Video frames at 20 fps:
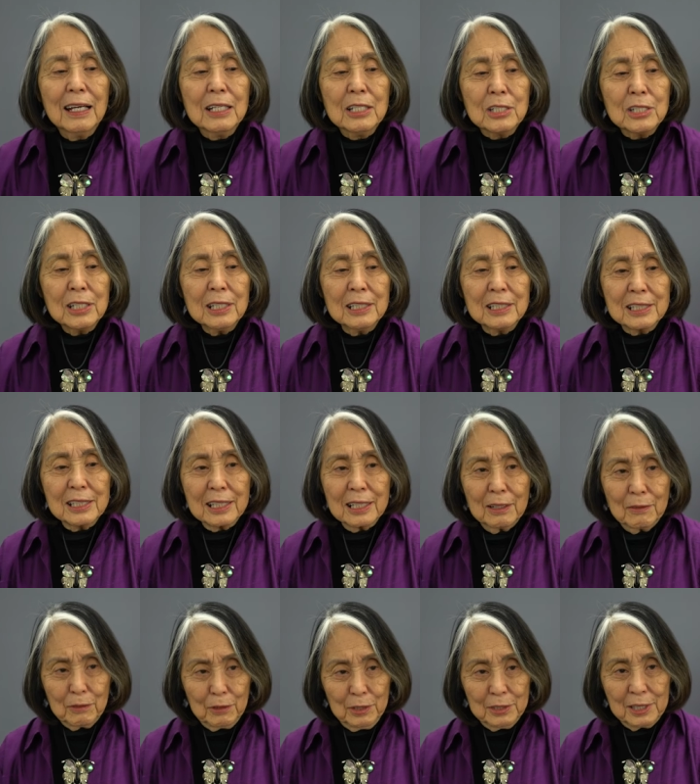she
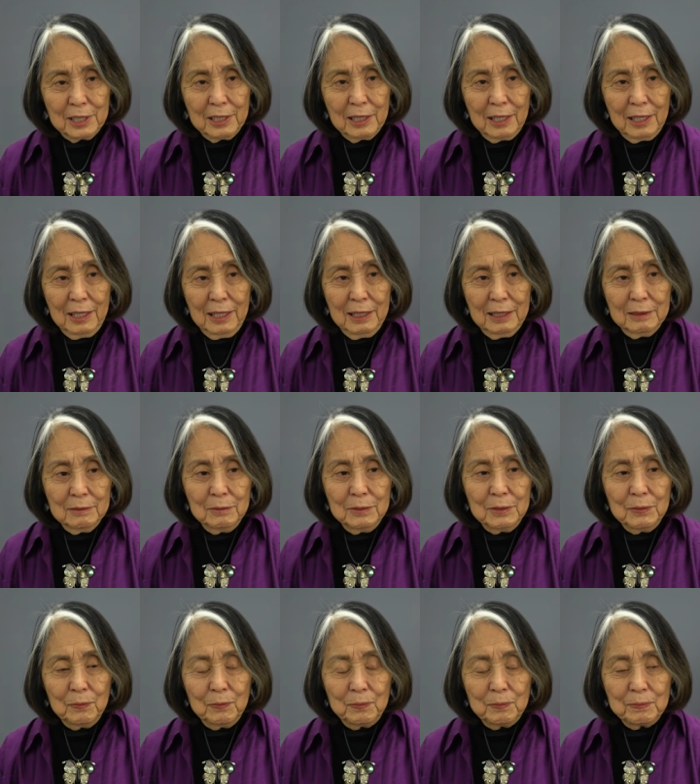discovers uh,
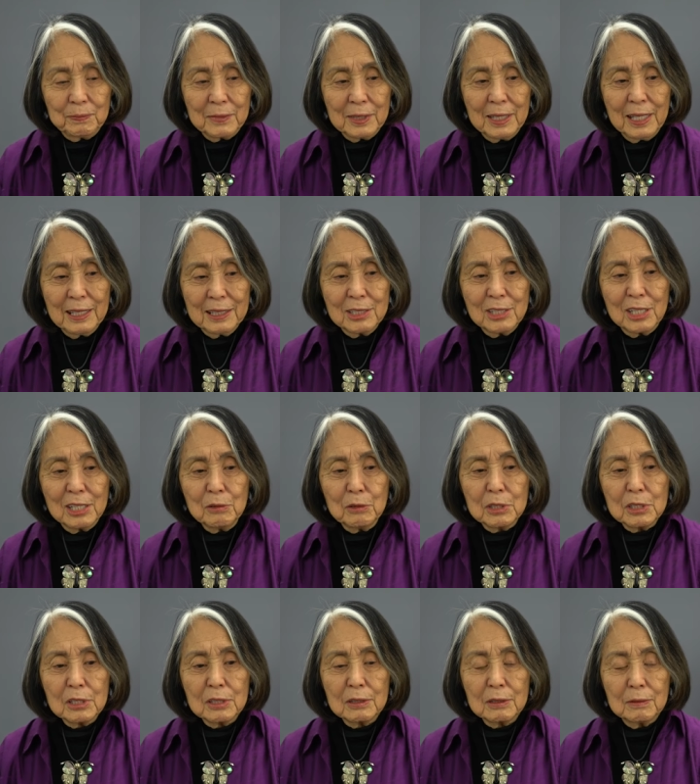yes, she
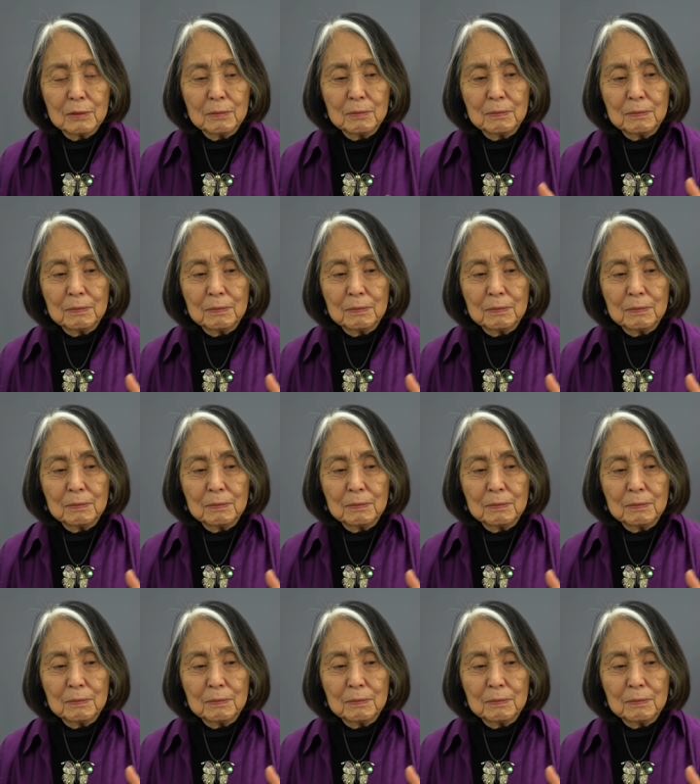was